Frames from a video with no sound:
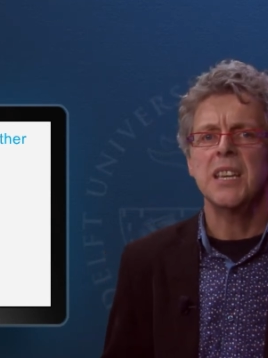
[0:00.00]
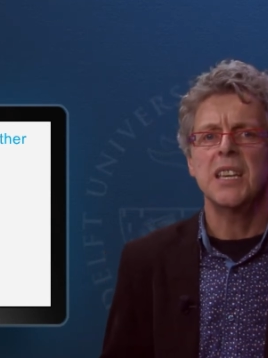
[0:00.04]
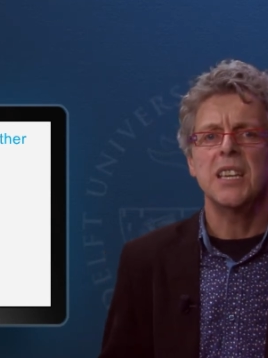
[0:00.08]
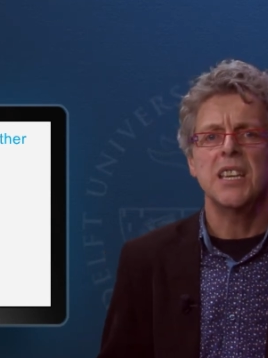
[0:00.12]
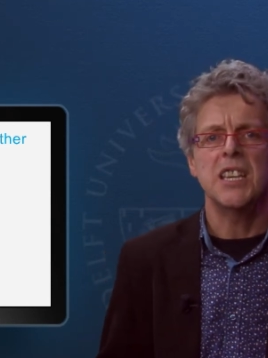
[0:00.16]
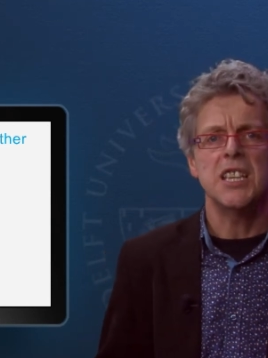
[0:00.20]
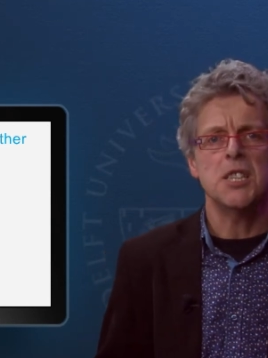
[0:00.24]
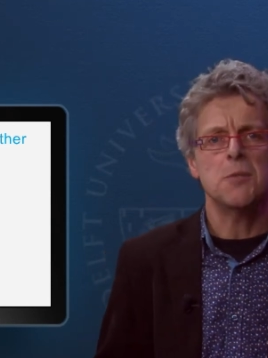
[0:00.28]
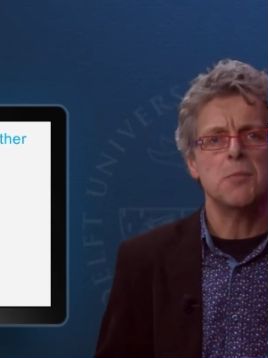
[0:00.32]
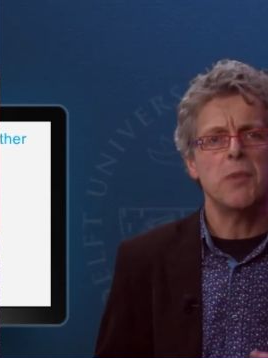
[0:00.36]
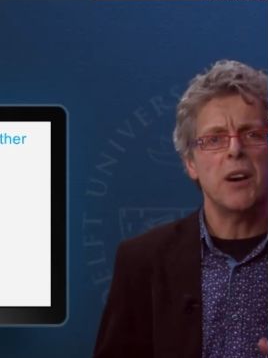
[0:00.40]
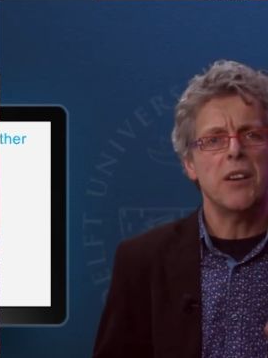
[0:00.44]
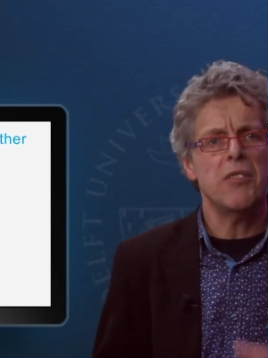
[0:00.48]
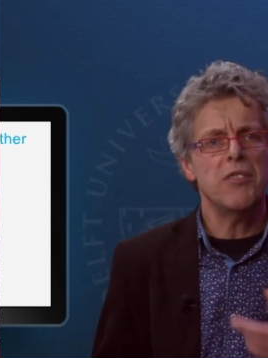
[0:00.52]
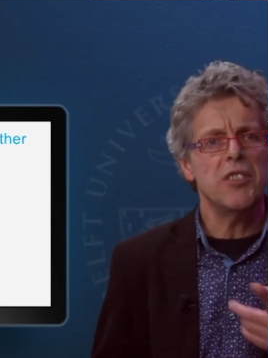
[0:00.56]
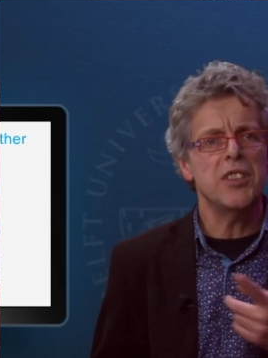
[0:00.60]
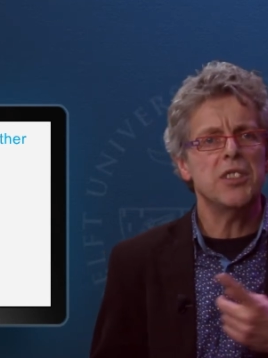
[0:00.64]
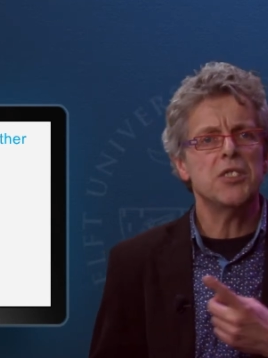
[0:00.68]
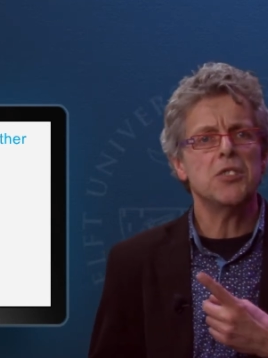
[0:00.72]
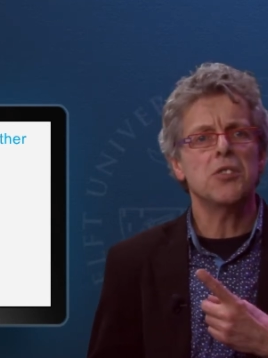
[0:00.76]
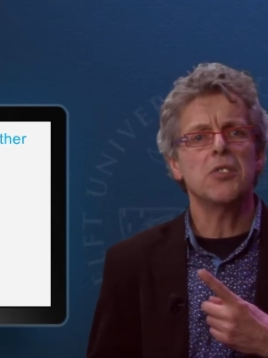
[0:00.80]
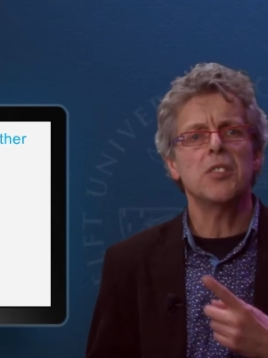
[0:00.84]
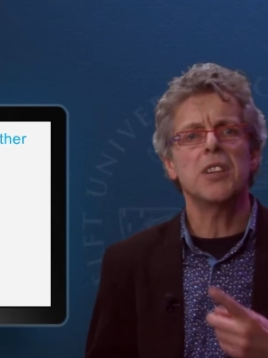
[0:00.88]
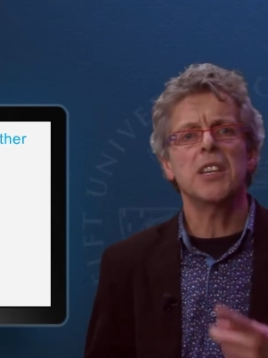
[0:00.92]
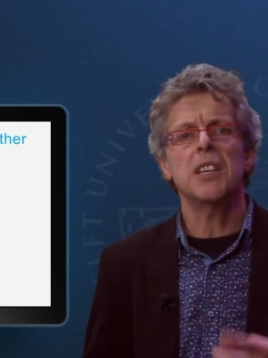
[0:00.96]
is by
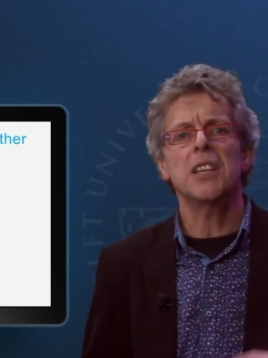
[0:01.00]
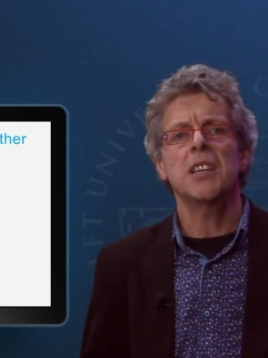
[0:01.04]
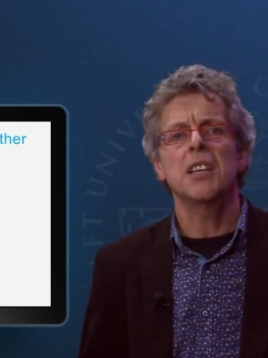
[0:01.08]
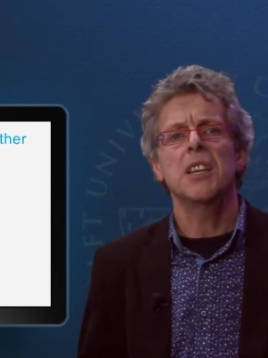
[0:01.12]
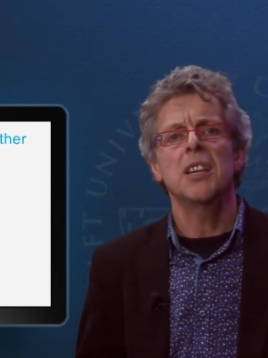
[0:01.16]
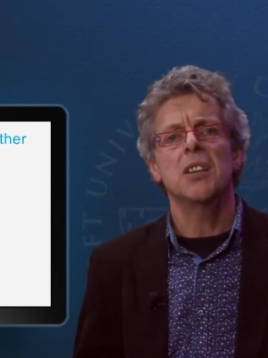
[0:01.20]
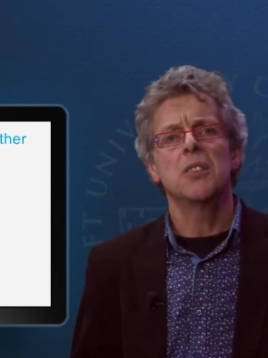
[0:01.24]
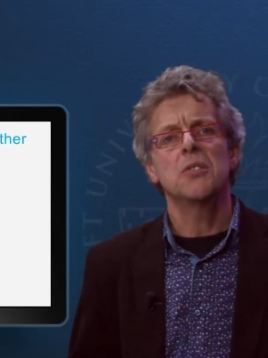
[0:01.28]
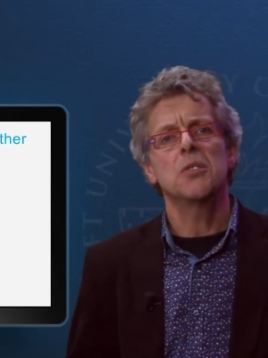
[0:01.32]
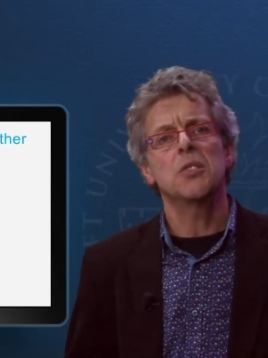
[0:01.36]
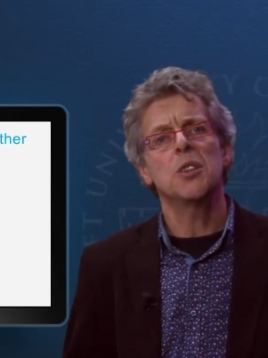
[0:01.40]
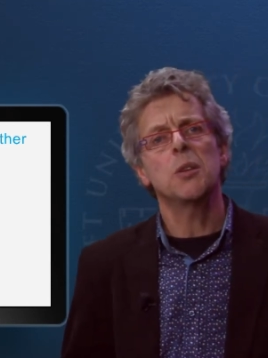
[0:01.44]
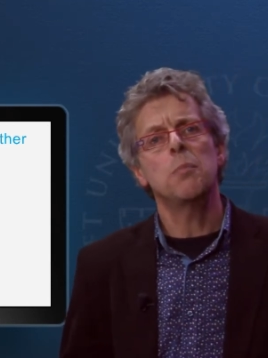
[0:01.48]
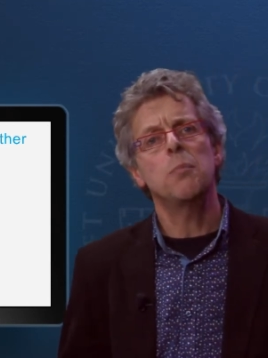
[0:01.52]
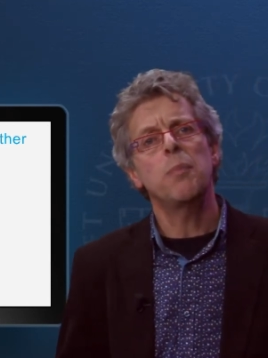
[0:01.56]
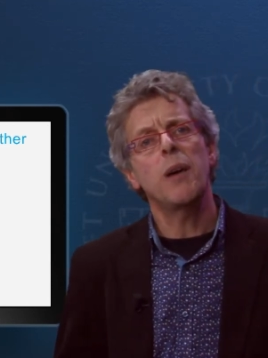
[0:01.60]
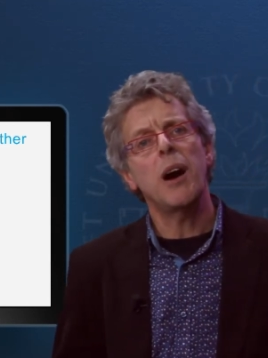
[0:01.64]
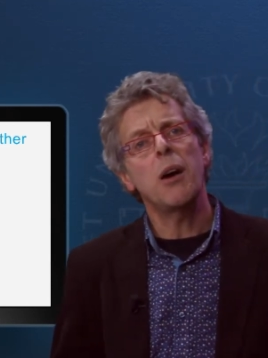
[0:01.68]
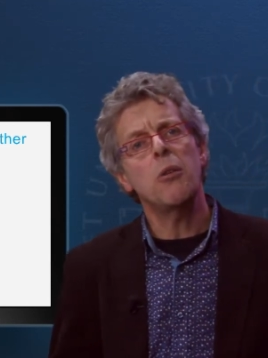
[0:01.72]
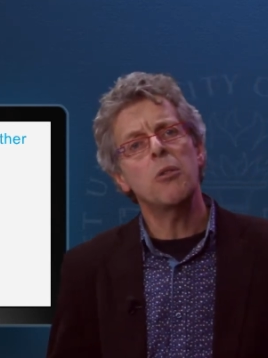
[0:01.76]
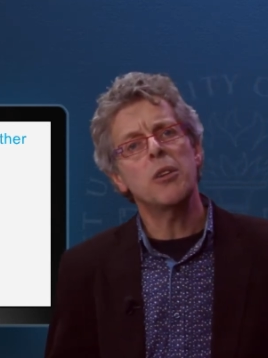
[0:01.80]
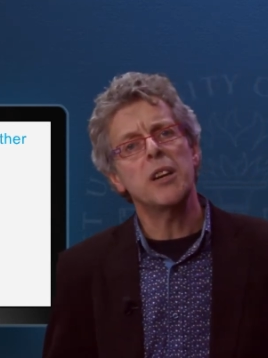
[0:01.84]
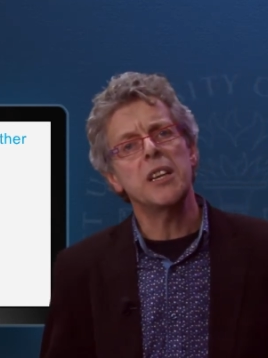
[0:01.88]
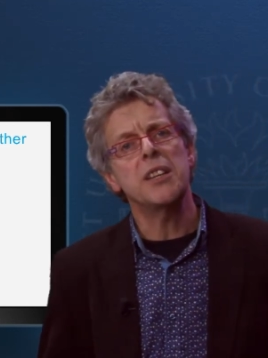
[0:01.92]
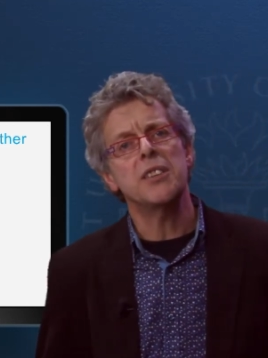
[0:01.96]
returning to the
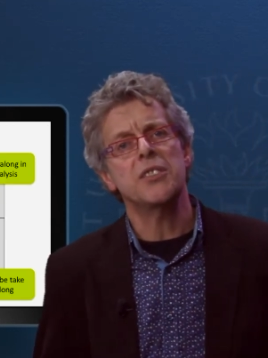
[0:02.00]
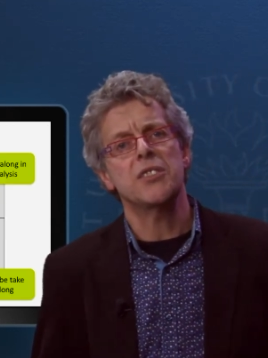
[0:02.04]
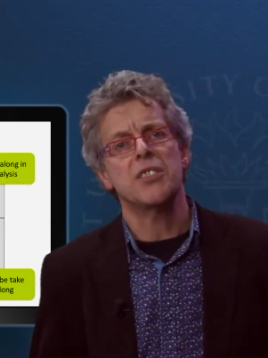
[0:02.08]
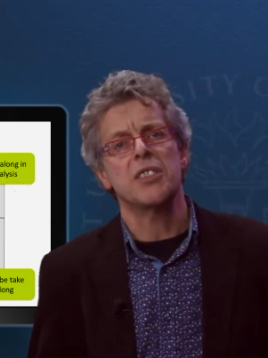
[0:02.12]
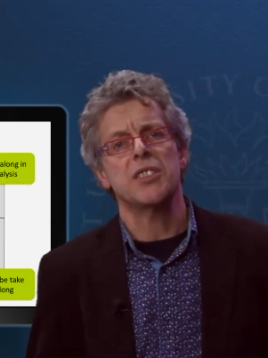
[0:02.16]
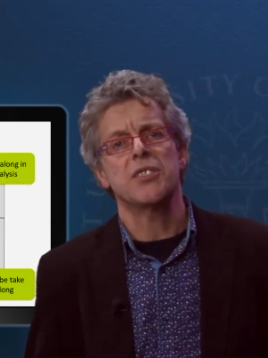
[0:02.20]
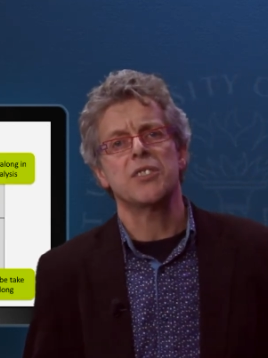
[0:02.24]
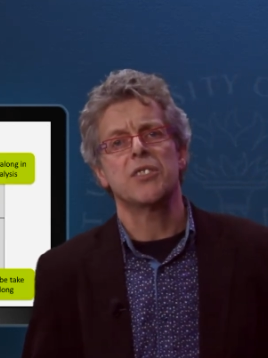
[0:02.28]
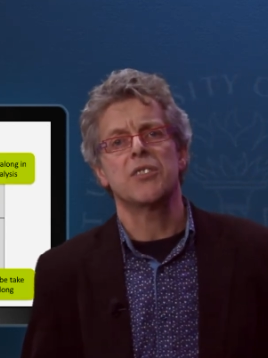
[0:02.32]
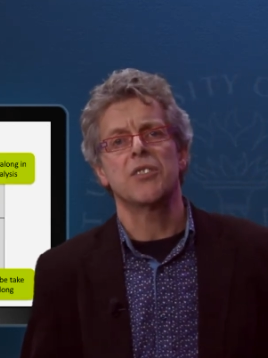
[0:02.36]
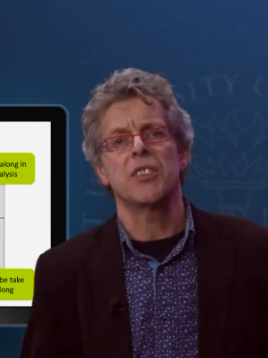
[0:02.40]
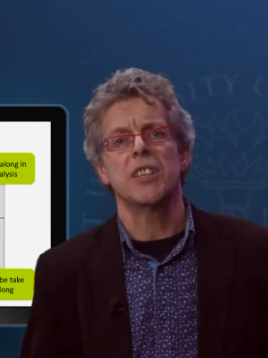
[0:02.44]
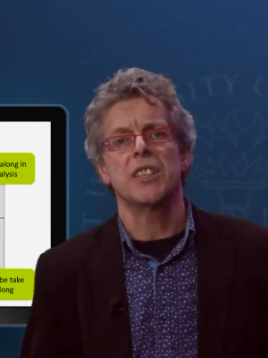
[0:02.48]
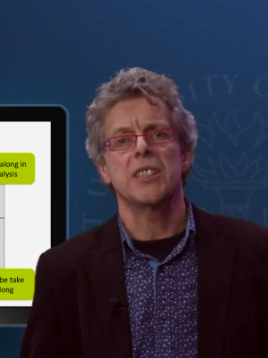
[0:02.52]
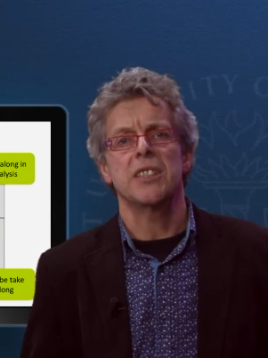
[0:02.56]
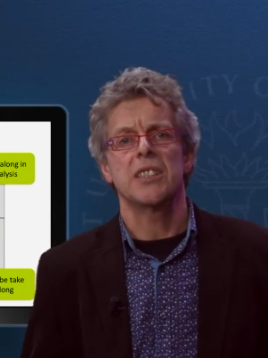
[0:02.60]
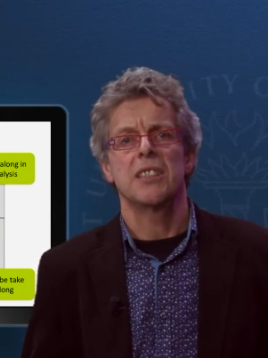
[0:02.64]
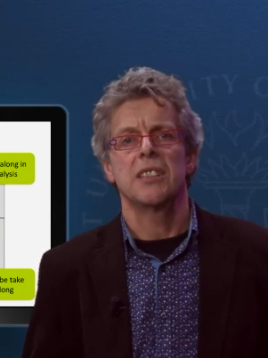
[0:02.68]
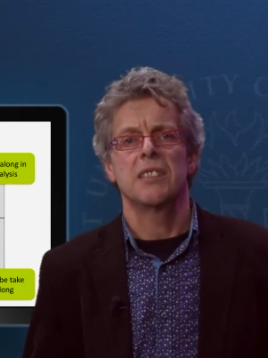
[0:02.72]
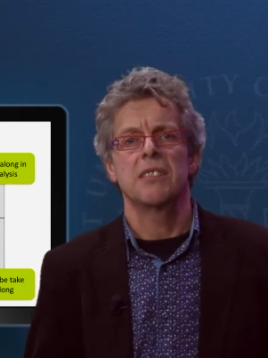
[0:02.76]
power interest grid.